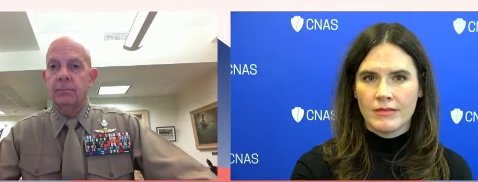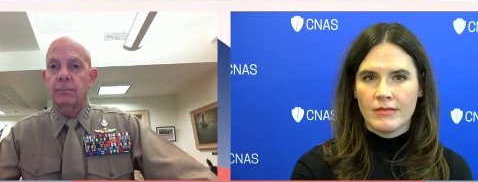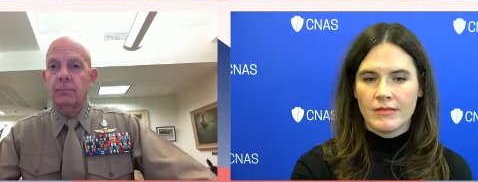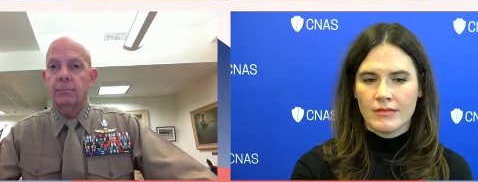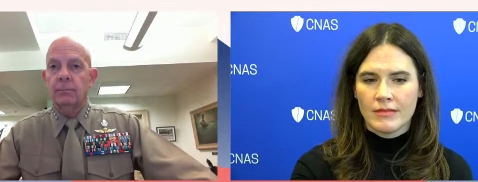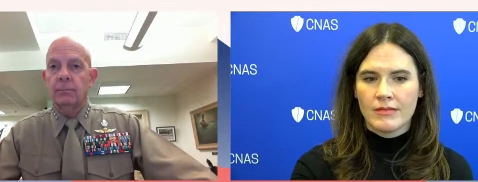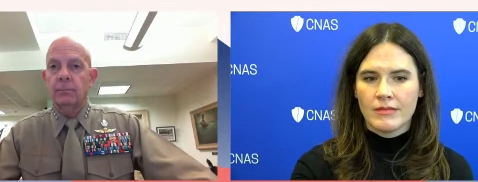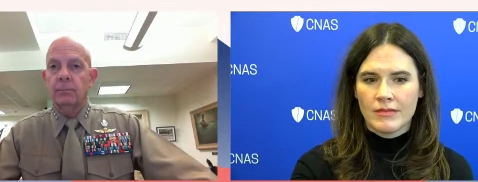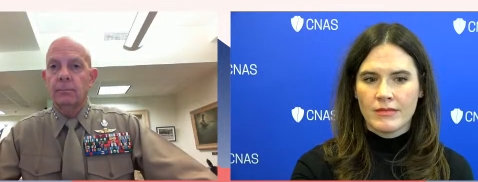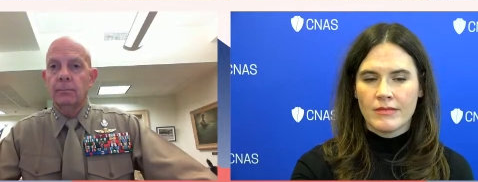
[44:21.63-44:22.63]

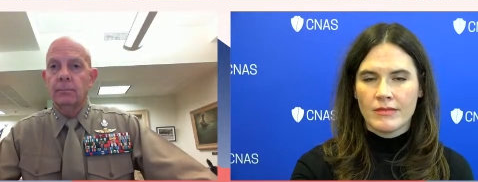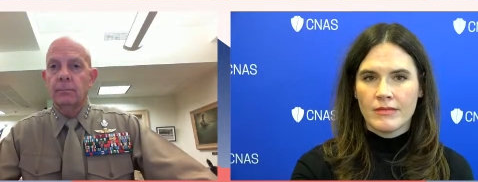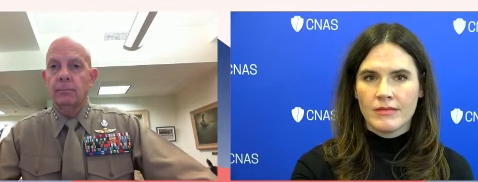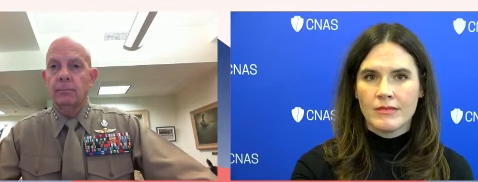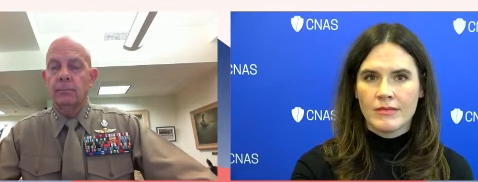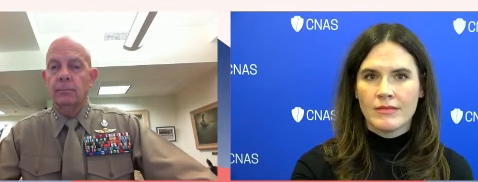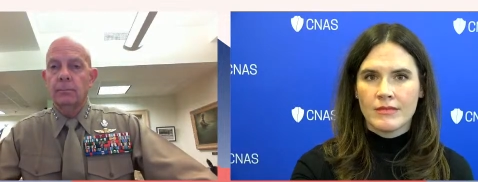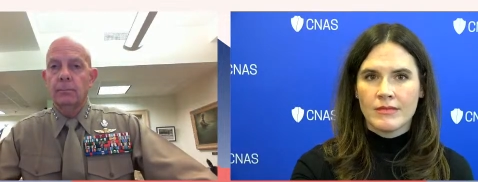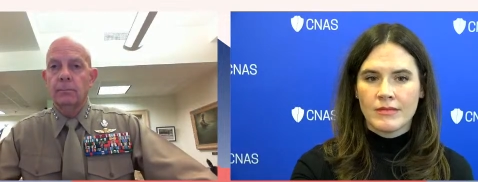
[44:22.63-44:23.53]
Nobody speaks.